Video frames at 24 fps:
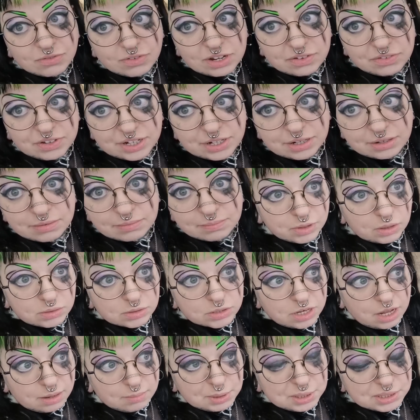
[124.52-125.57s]
living
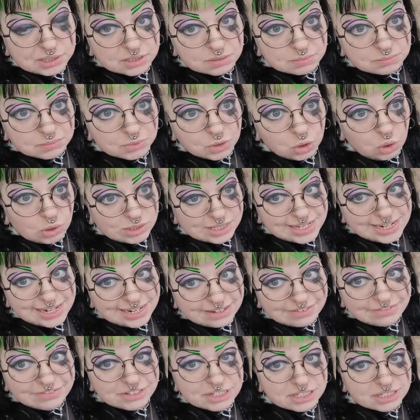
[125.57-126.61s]
Starbucks, Cosy
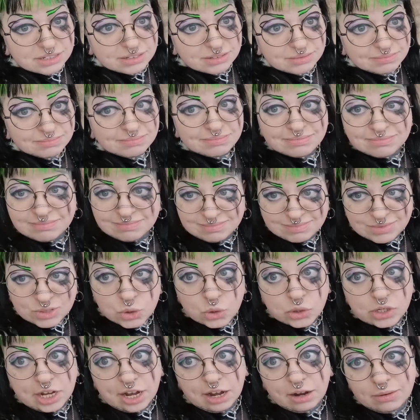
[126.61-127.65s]
lives. Sort
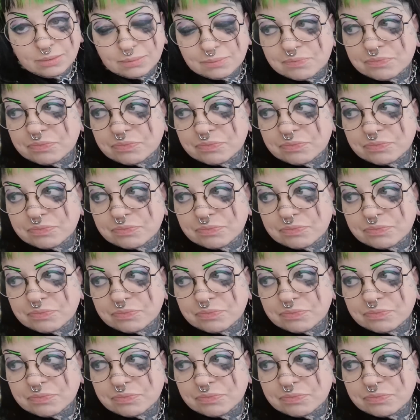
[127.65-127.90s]
it out.